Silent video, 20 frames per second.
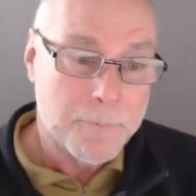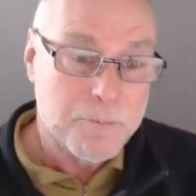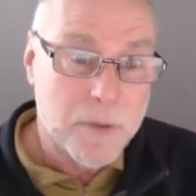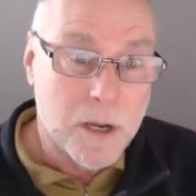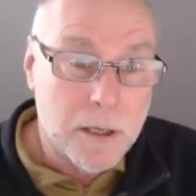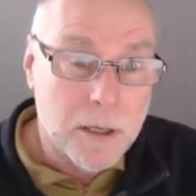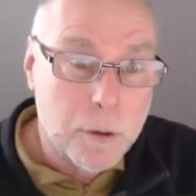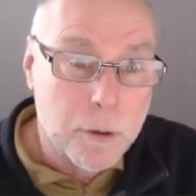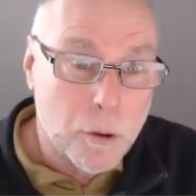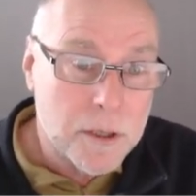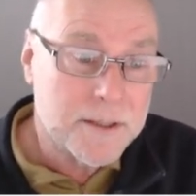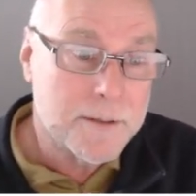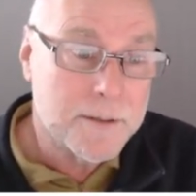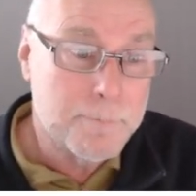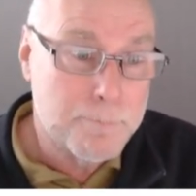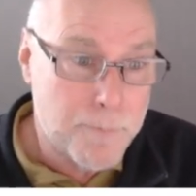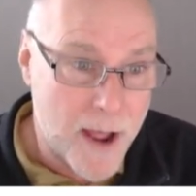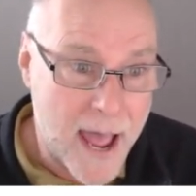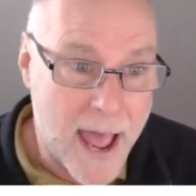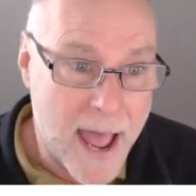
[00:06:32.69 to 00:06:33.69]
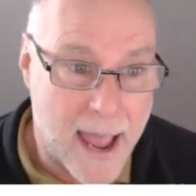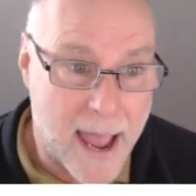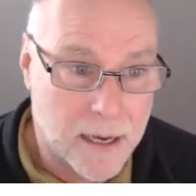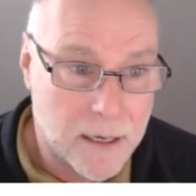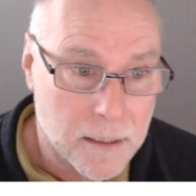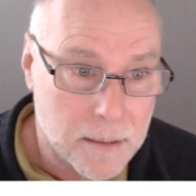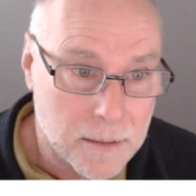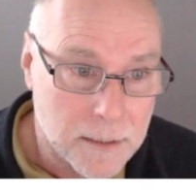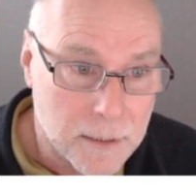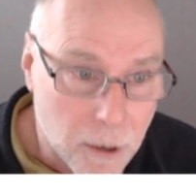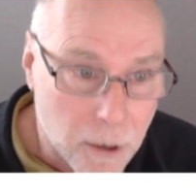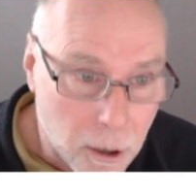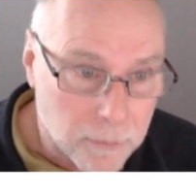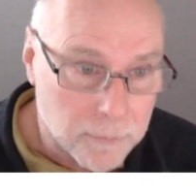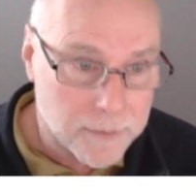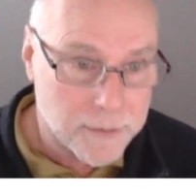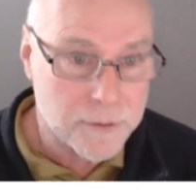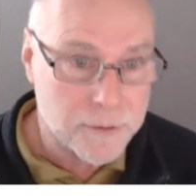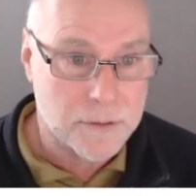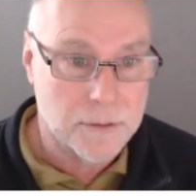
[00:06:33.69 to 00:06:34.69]
But look at the back, the
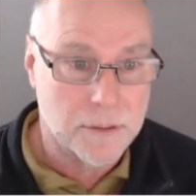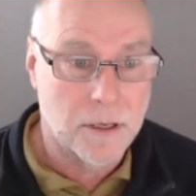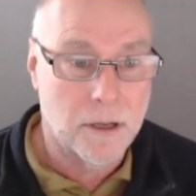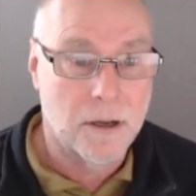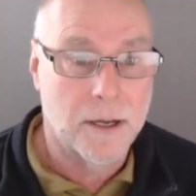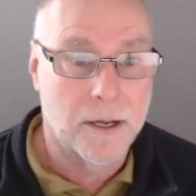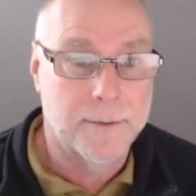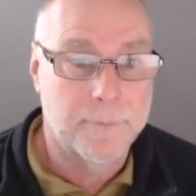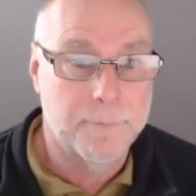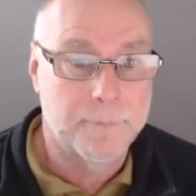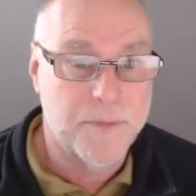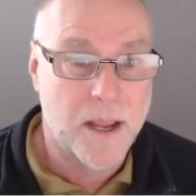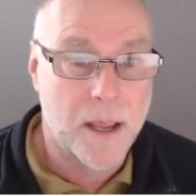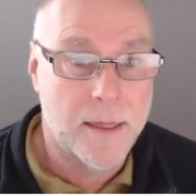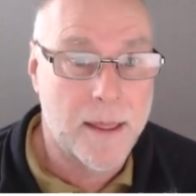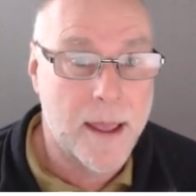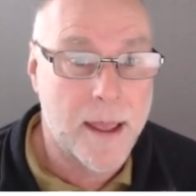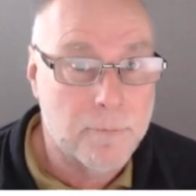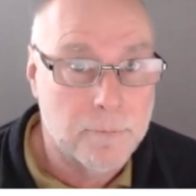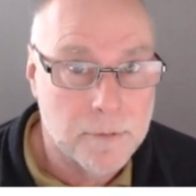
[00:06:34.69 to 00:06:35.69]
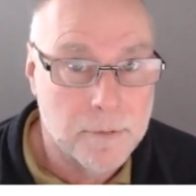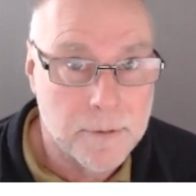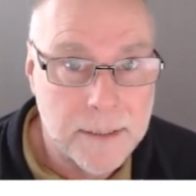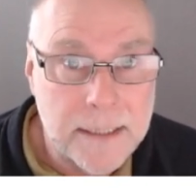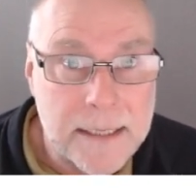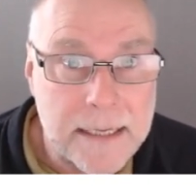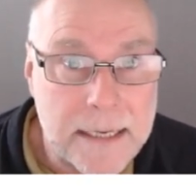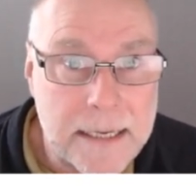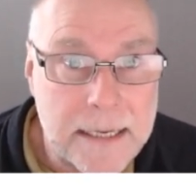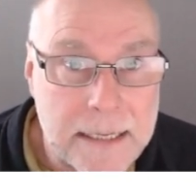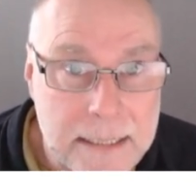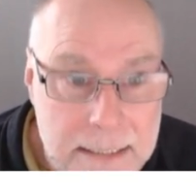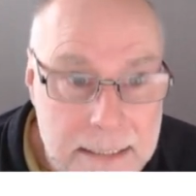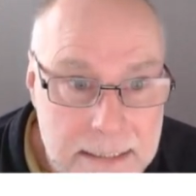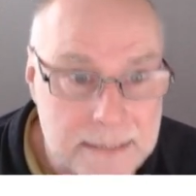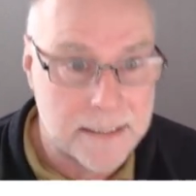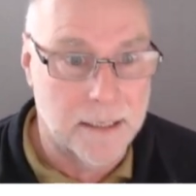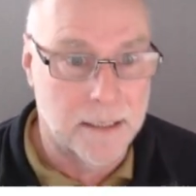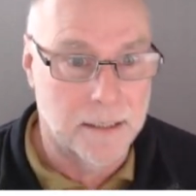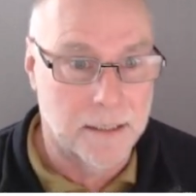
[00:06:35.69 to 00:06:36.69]
orange line. Now that really
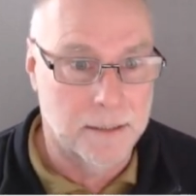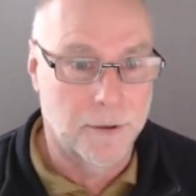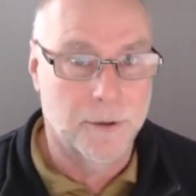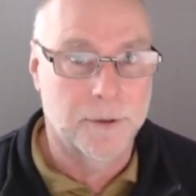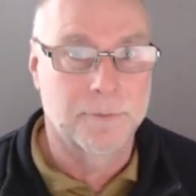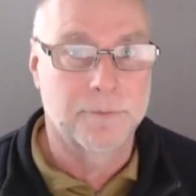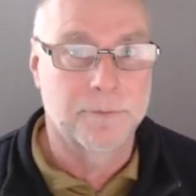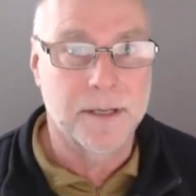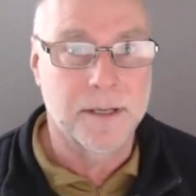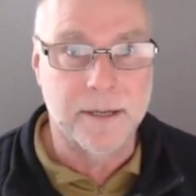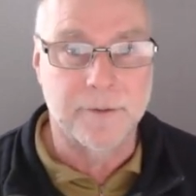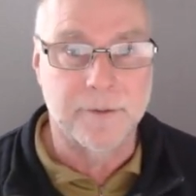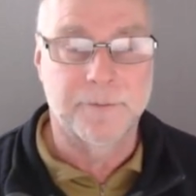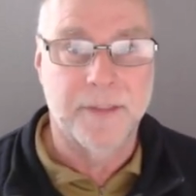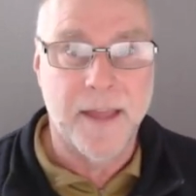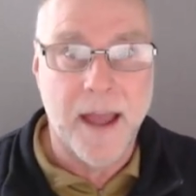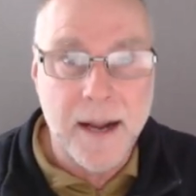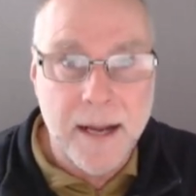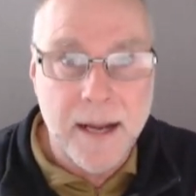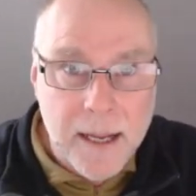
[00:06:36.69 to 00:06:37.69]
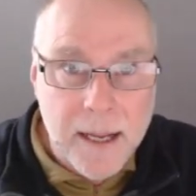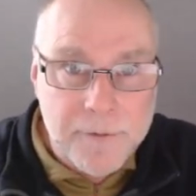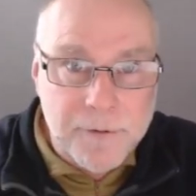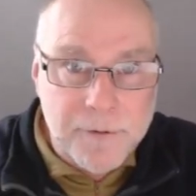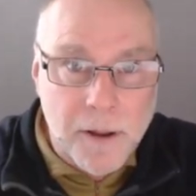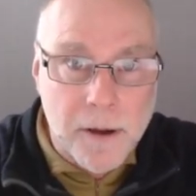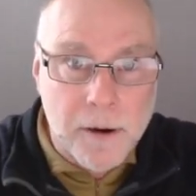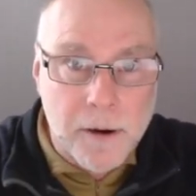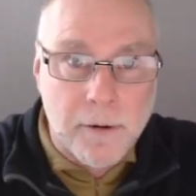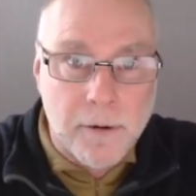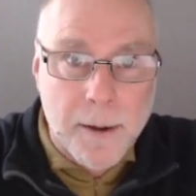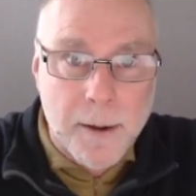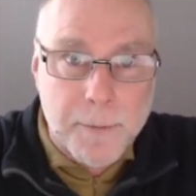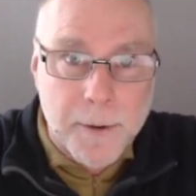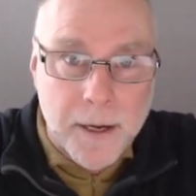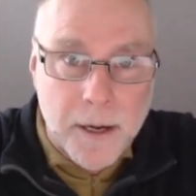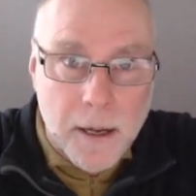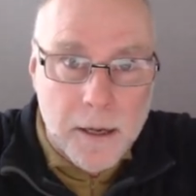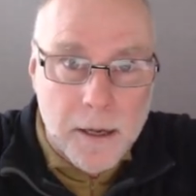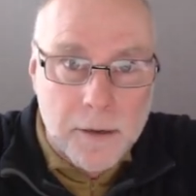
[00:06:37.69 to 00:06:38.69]
is a lot of lift. That airflow
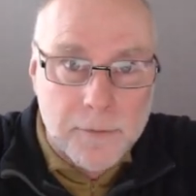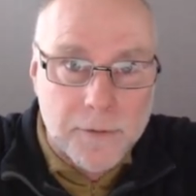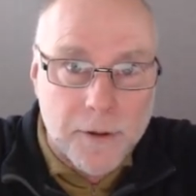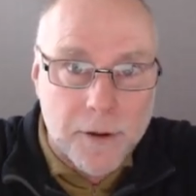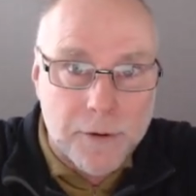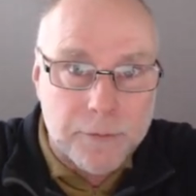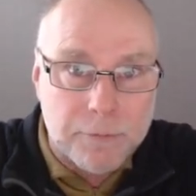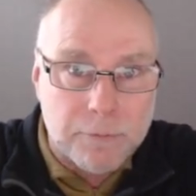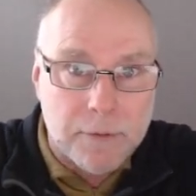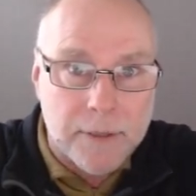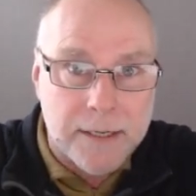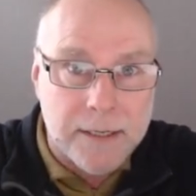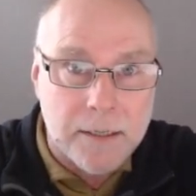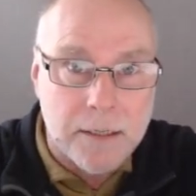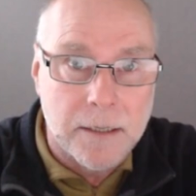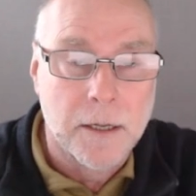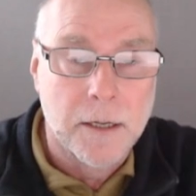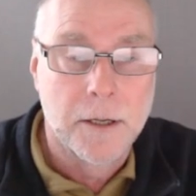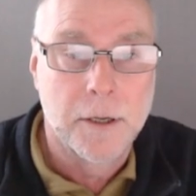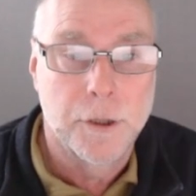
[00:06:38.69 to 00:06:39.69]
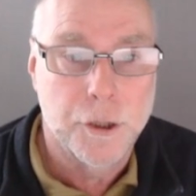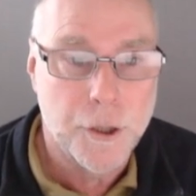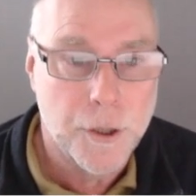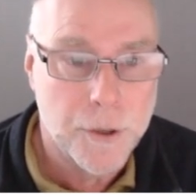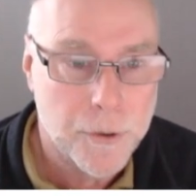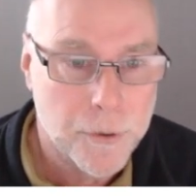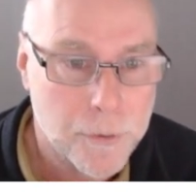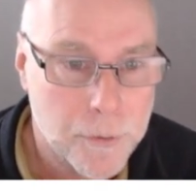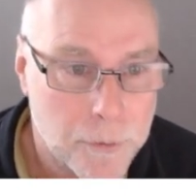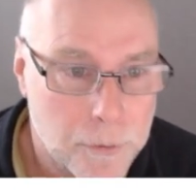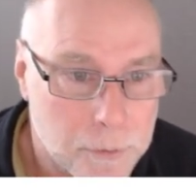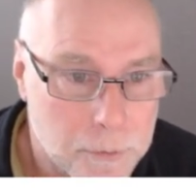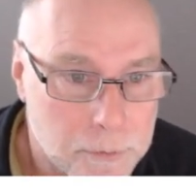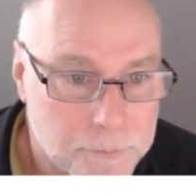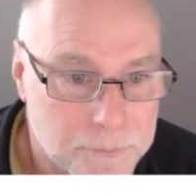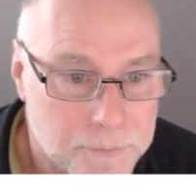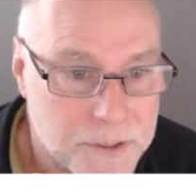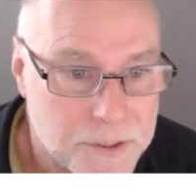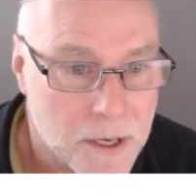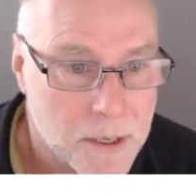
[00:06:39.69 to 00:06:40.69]
wrapping over those rear
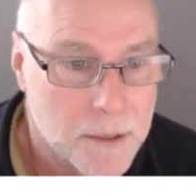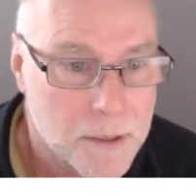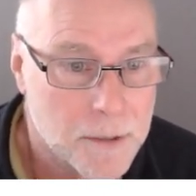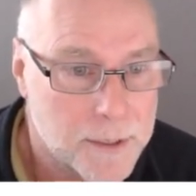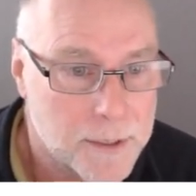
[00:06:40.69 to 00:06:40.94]
curves.